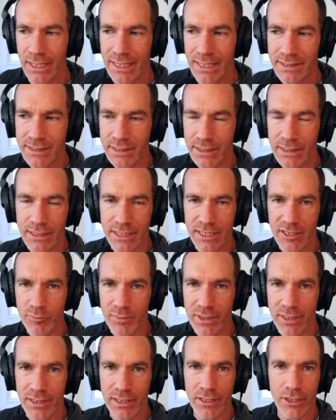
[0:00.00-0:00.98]
It didn't give
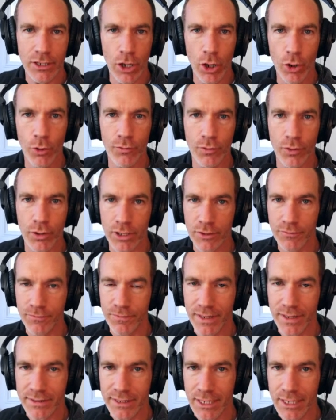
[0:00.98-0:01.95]
me the overall
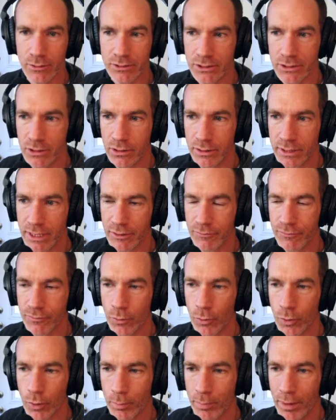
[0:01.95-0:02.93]
effect that I was looking
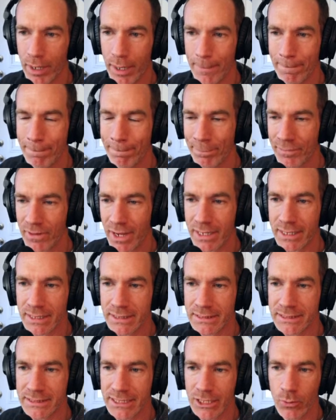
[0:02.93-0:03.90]
for, but I
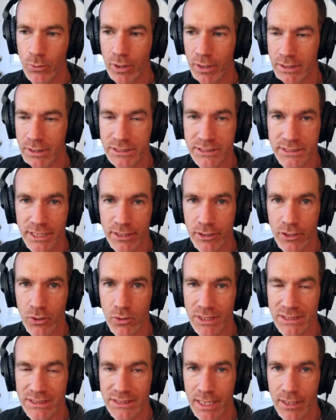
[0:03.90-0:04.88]
can see where a stereo
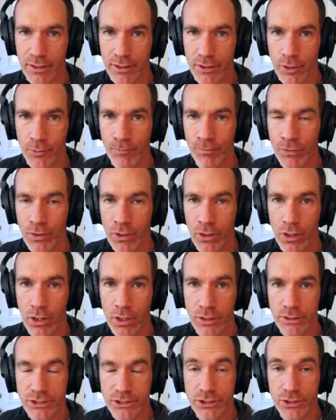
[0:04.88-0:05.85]
exciter
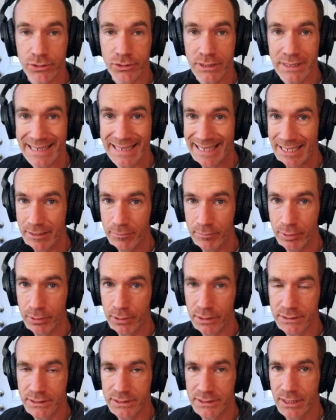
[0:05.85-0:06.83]
on certain
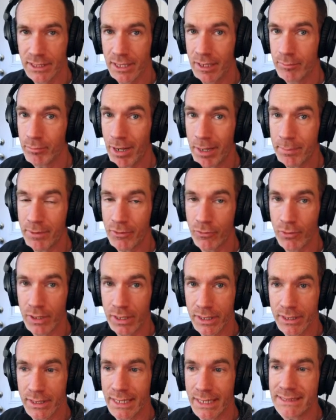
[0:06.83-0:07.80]
inputs might be
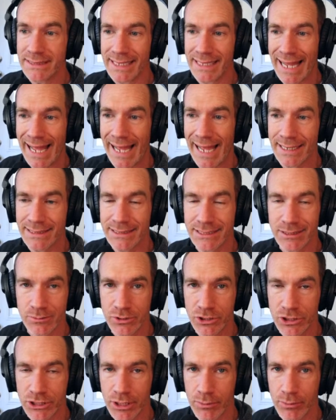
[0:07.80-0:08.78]
really nice to add some
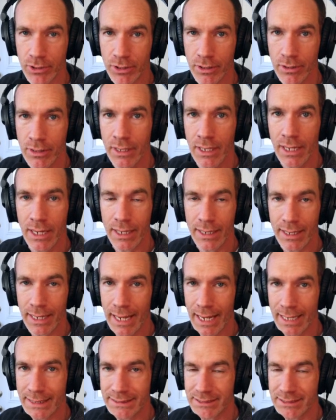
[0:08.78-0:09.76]
shimmer and
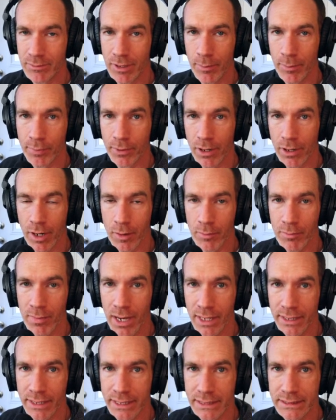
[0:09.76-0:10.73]
add some upper
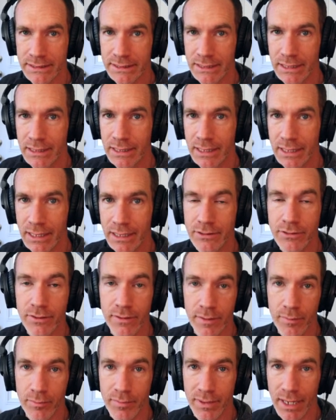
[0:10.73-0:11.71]
harmonics
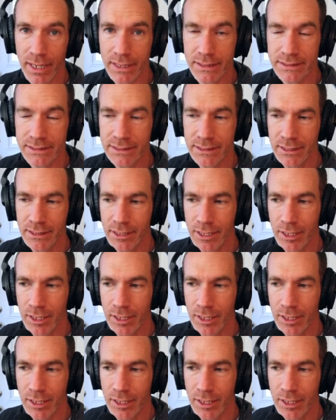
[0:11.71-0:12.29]
into the mix.